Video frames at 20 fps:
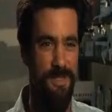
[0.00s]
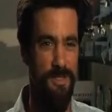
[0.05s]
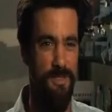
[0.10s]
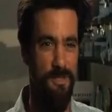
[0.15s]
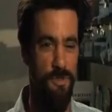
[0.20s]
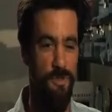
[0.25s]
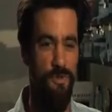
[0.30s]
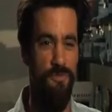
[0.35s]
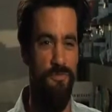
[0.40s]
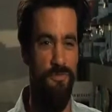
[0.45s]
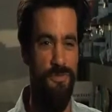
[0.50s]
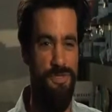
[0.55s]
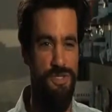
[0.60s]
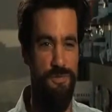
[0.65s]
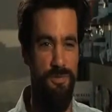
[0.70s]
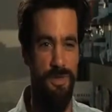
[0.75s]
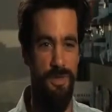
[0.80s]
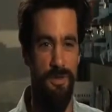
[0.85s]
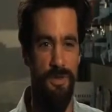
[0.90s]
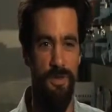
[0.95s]
Local
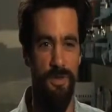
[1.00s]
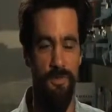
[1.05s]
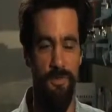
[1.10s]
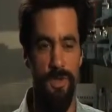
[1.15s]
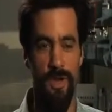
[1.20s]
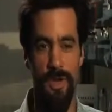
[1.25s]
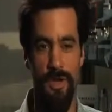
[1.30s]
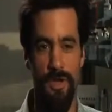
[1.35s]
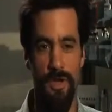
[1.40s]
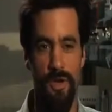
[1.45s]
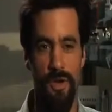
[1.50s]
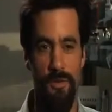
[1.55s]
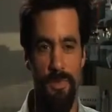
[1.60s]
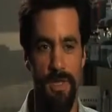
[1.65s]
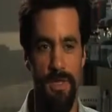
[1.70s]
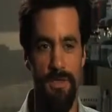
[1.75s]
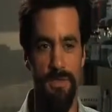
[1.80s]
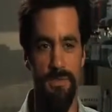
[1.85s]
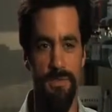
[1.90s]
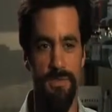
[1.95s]
fishermen call them kakaho
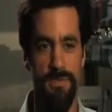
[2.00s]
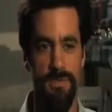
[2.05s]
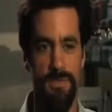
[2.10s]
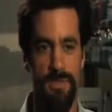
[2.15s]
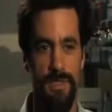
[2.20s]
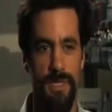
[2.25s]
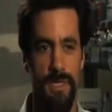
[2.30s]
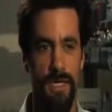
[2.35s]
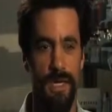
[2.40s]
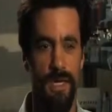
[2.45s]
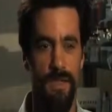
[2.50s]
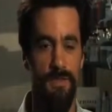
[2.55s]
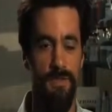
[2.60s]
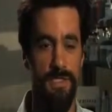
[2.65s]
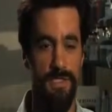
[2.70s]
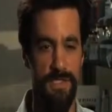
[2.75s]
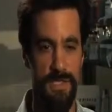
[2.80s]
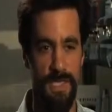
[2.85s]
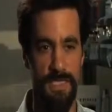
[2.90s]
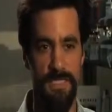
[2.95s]
minnows. The
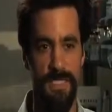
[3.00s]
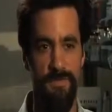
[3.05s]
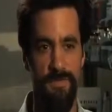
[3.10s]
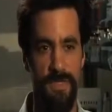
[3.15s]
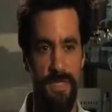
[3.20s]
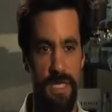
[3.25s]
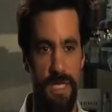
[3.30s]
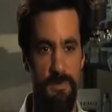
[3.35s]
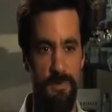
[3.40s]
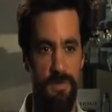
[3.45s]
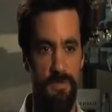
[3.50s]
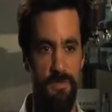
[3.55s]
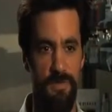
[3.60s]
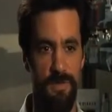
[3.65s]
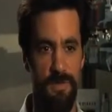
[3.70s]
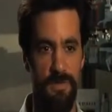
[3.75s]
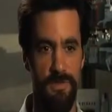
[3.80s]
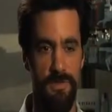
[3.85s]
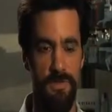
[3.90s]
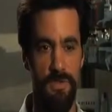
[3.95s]
scientific name is
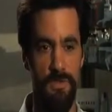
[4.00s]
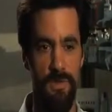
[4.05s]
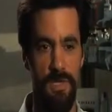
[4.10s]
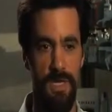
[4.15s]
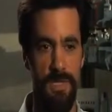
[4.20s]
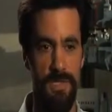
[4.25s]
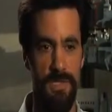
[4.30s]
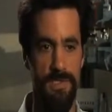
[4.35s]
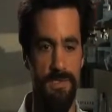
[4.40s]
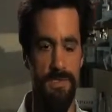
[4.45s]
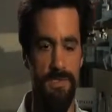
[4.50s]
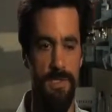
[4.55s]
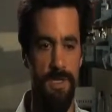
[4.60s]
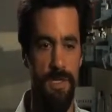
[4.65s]
Fundulus grandis.